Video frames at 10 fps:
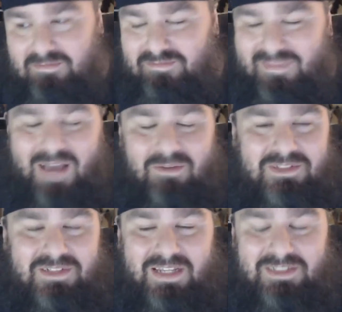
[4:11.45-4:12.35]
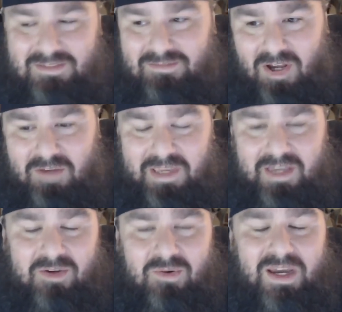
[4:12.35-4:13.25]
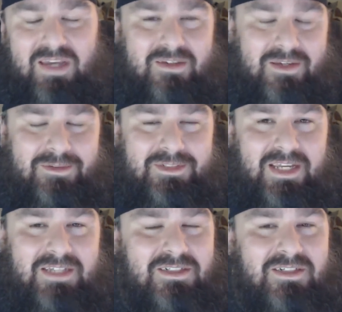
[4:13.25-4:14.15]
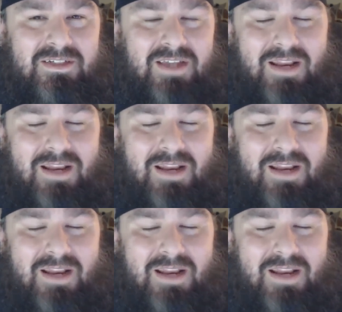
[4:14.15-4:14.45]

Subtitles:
That was decent, albeit quick. It was decent.